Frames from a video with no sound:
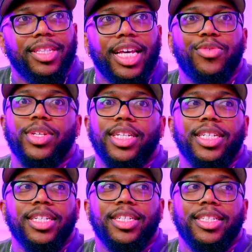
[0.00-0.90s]
That's really
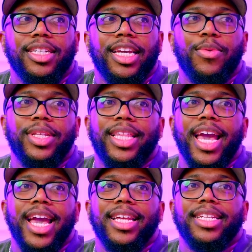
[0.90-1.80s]
good. And with
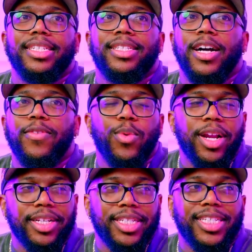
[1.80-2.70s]
that,
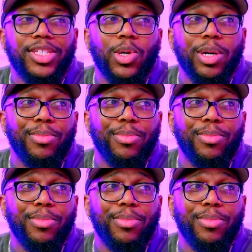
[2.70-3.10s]
self-awareness is so